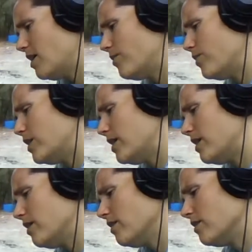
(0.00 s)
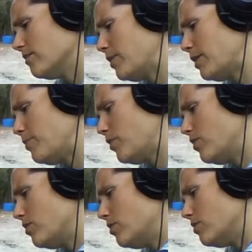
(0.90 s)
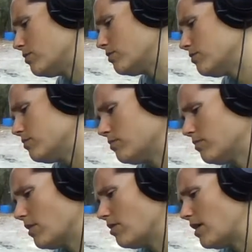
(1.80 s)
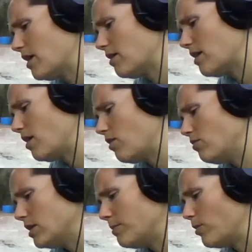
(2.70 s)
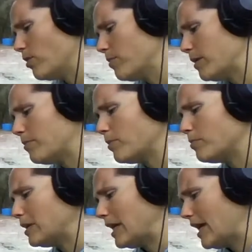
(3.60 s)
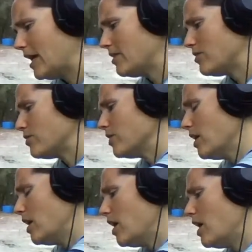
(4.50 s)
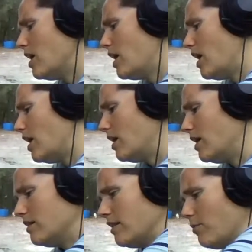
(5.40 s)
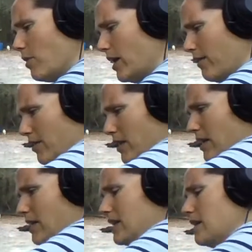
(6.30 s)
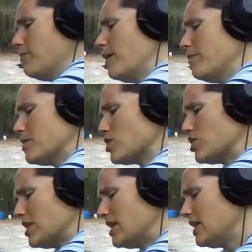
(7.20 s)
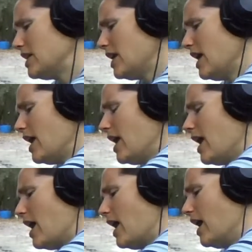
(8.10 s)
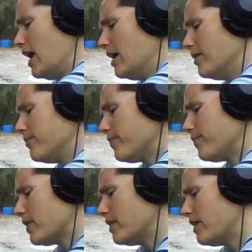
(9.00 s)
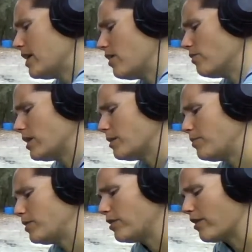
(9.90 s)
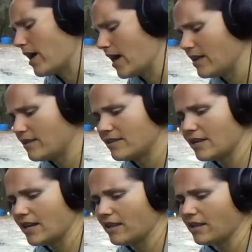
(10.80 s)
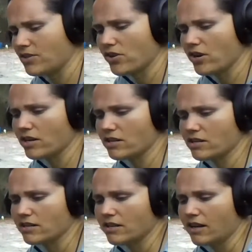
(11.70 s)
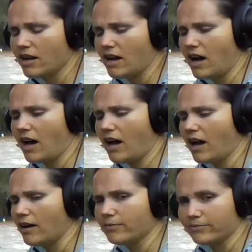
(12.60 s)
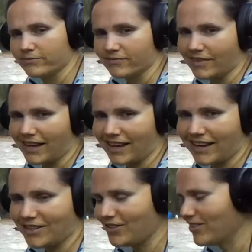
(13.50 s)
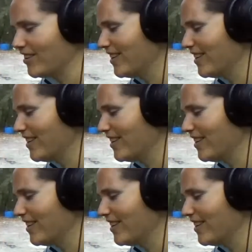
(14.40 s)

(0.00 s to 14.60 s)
where people think that only poor people plant, or they want everything done by machine, they don't really put their hands in the dirt like I do.